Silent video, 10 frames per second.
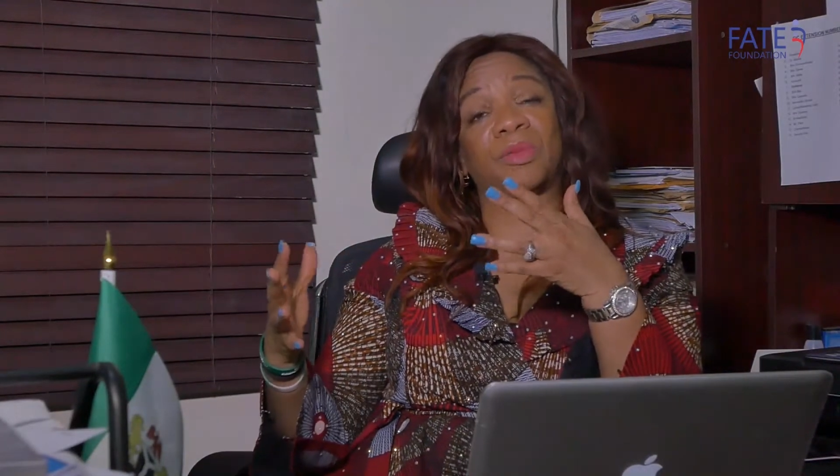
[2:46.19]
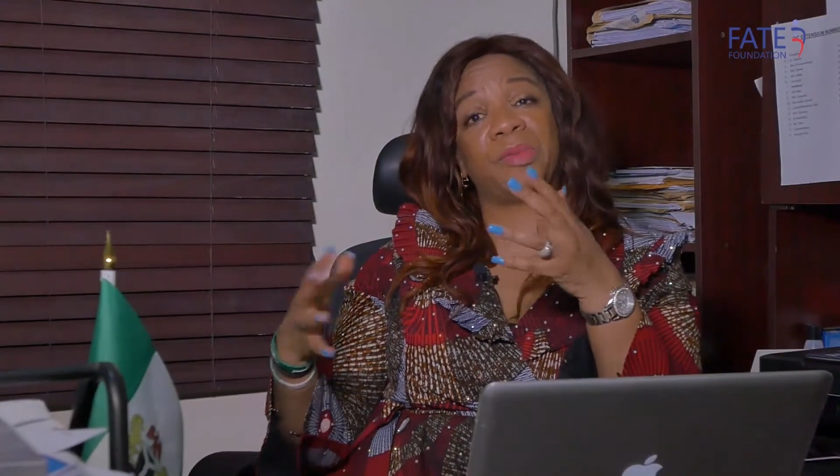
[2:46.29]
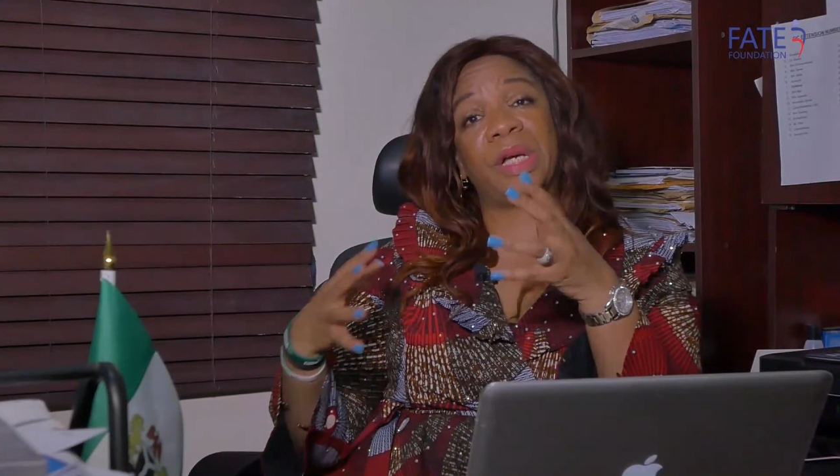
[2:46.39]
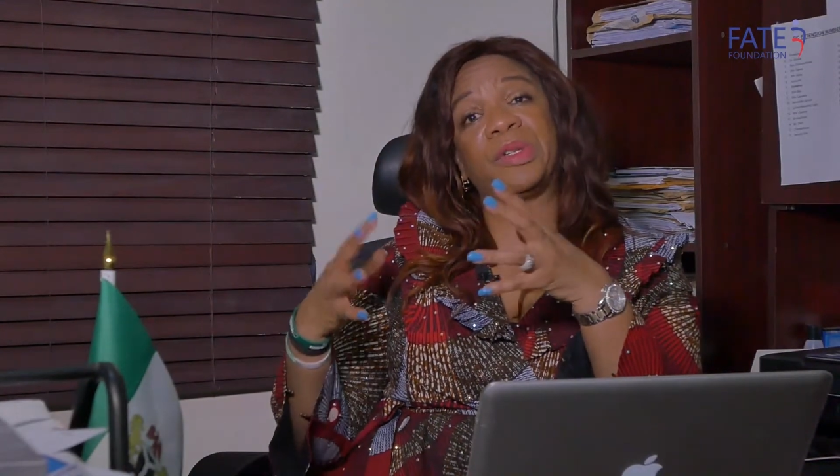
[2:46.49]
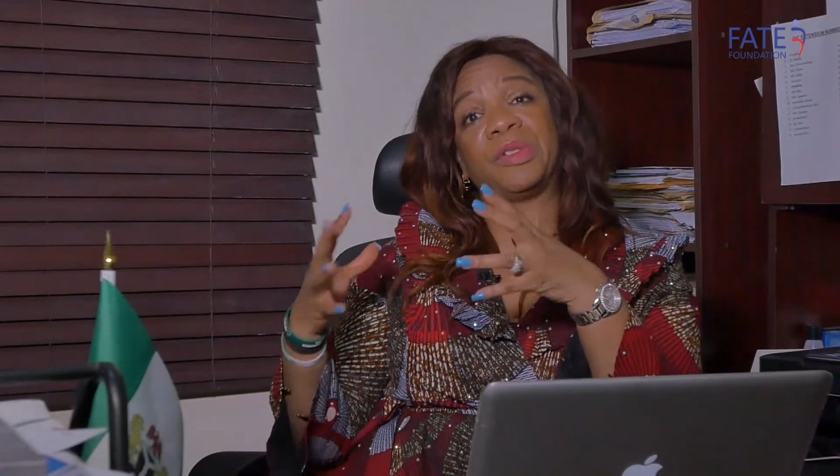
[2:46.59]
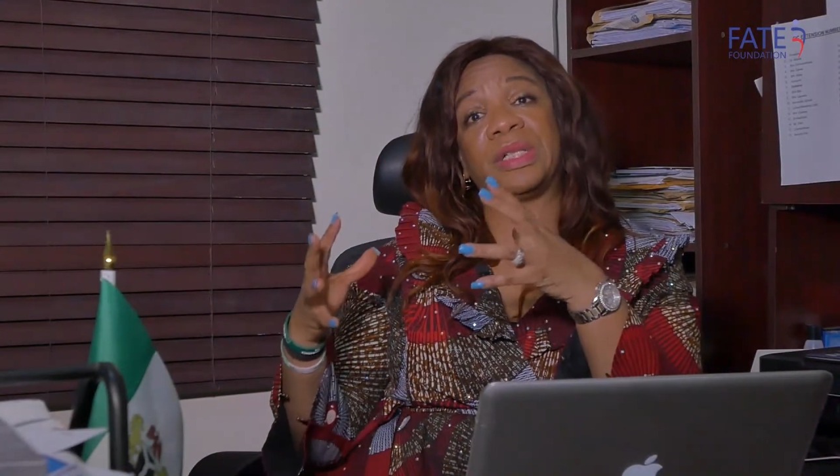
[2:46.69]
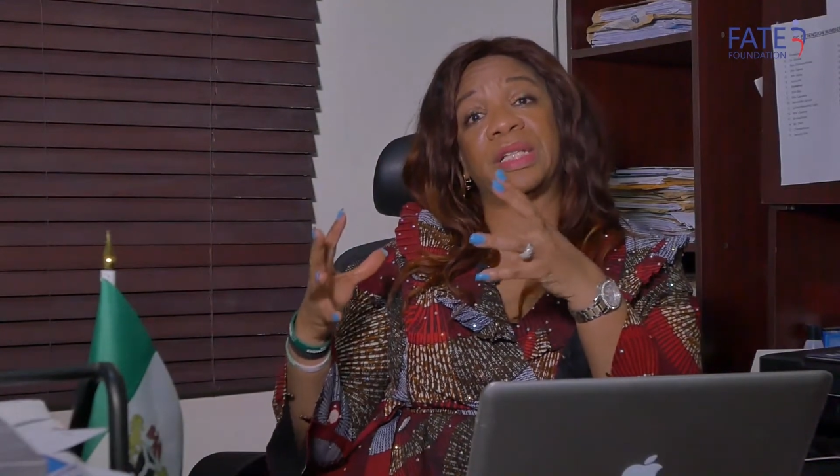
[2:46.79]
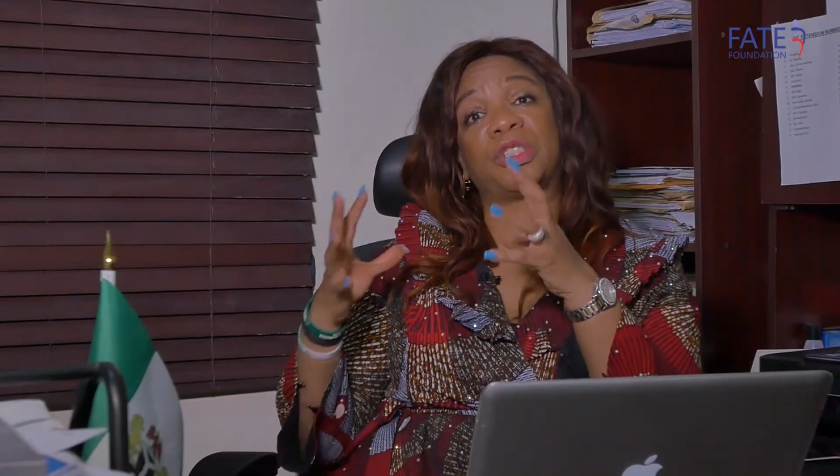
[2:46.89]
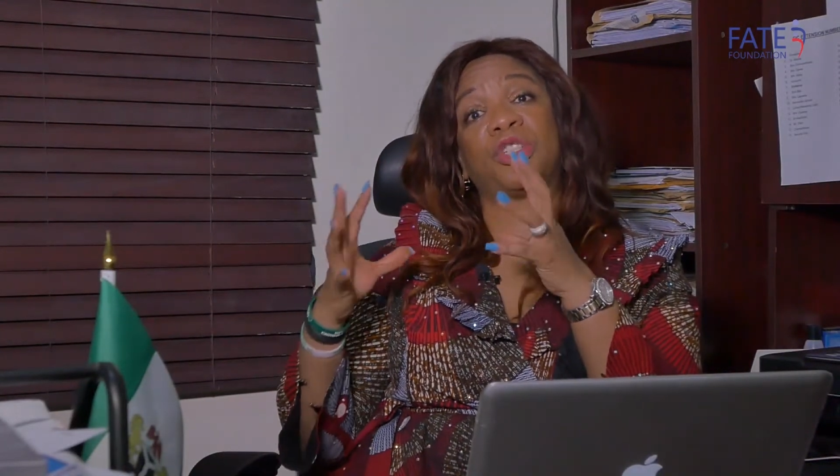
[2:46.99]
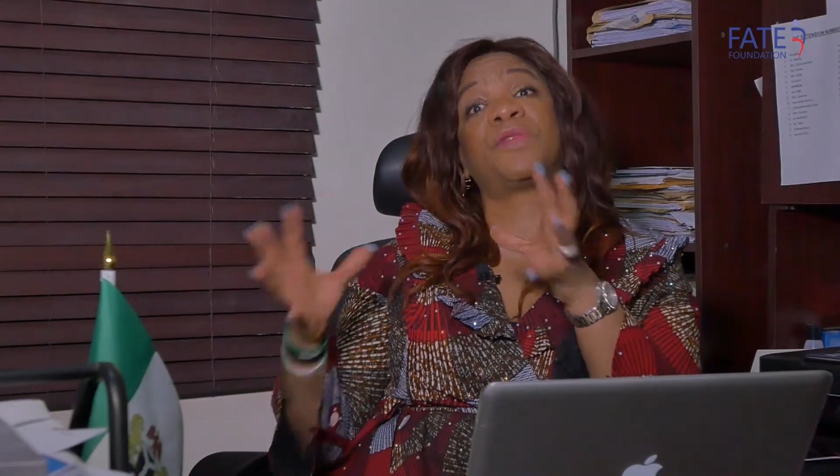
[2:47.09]
Where are you going to
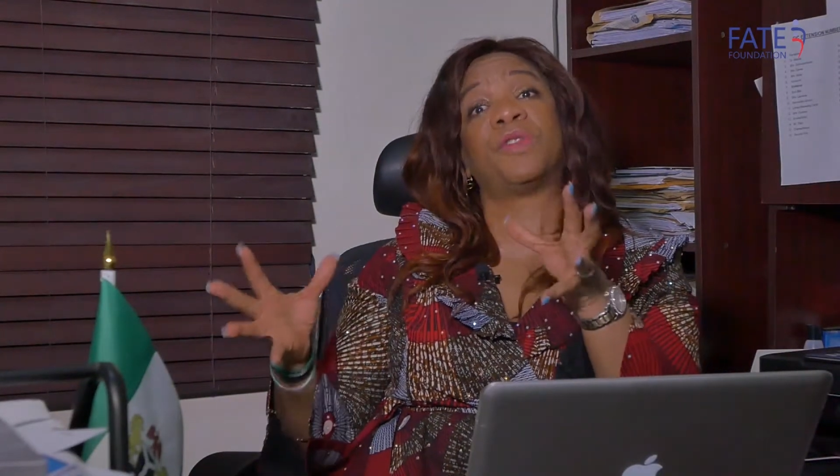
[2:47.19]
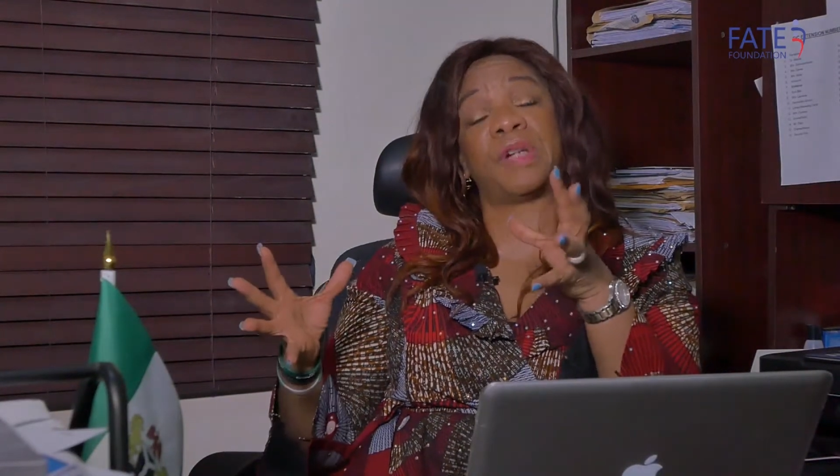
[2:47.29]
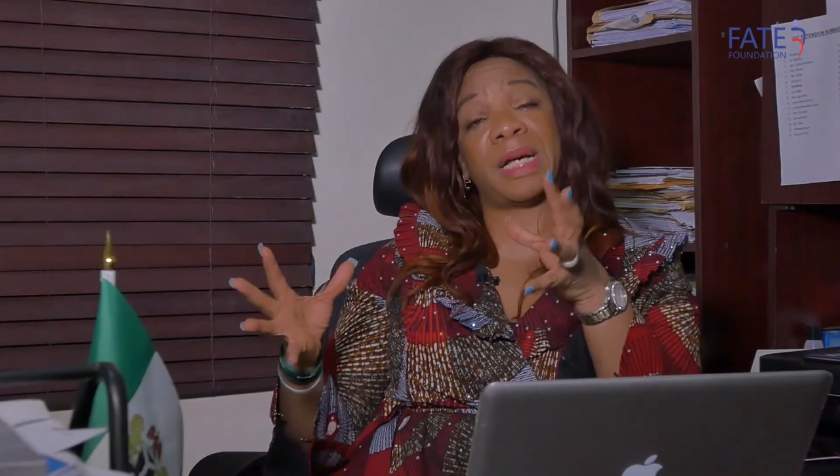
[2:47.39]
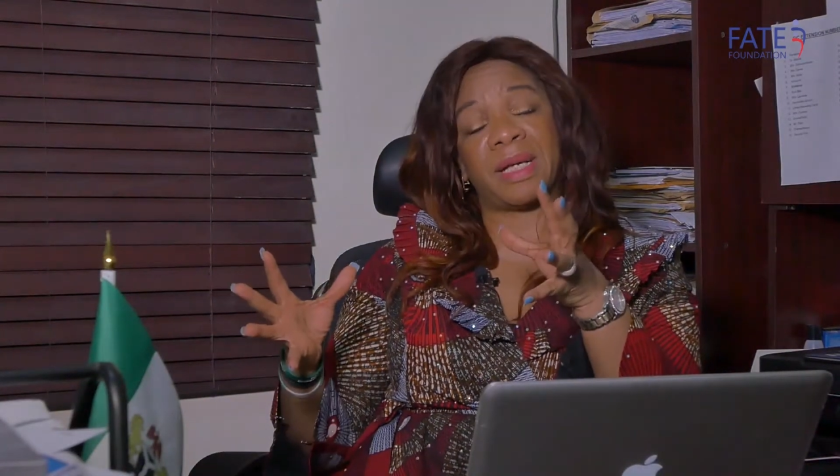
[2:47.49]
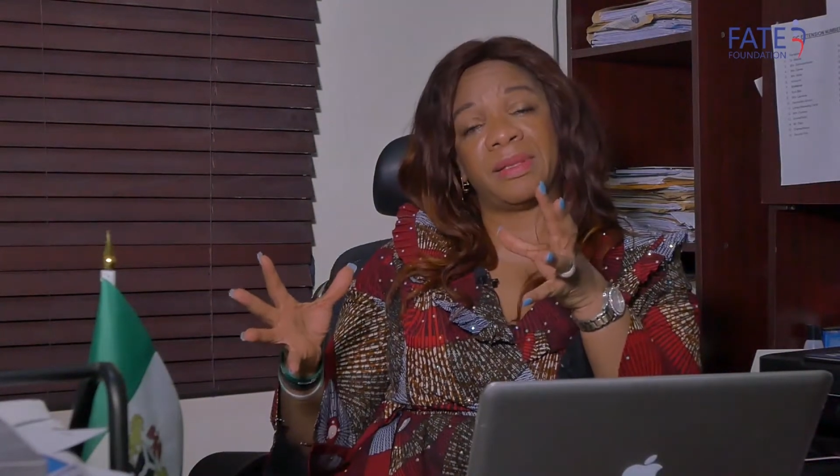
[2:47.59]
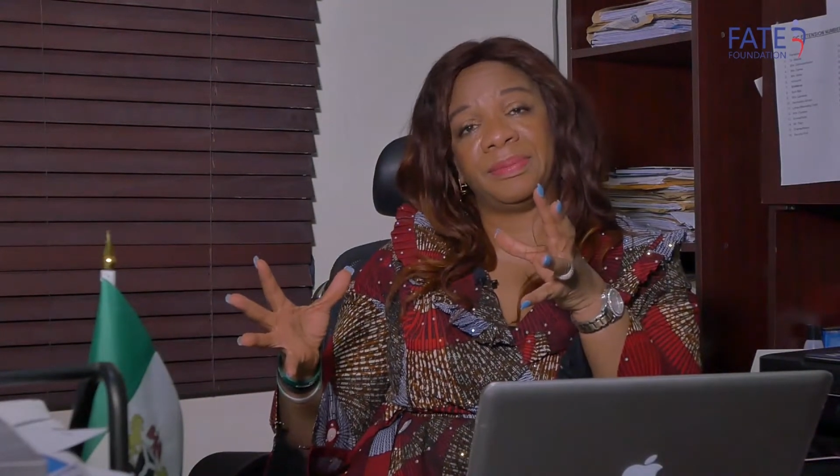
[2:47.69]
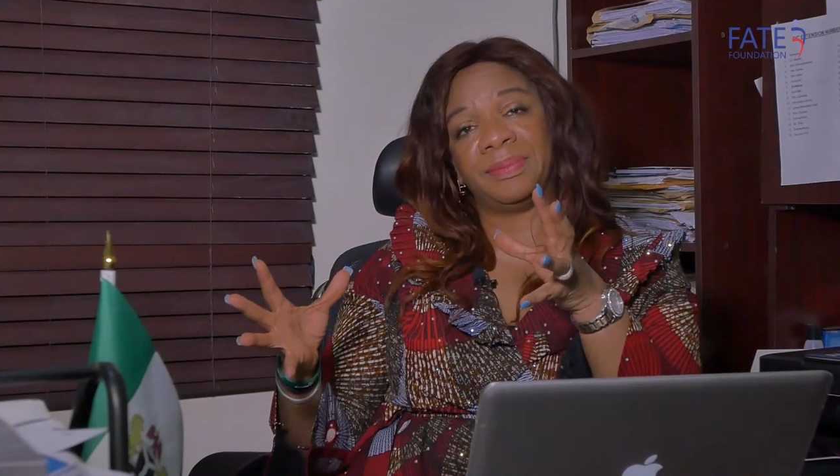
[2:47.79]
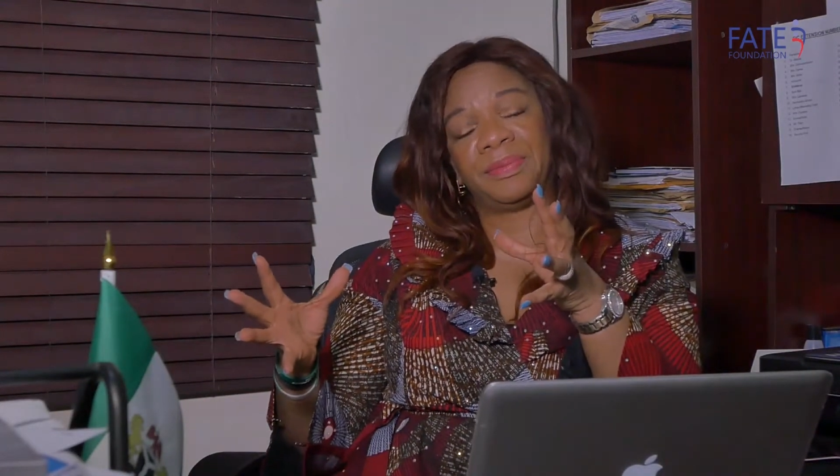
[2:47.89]
get the shortfall rather?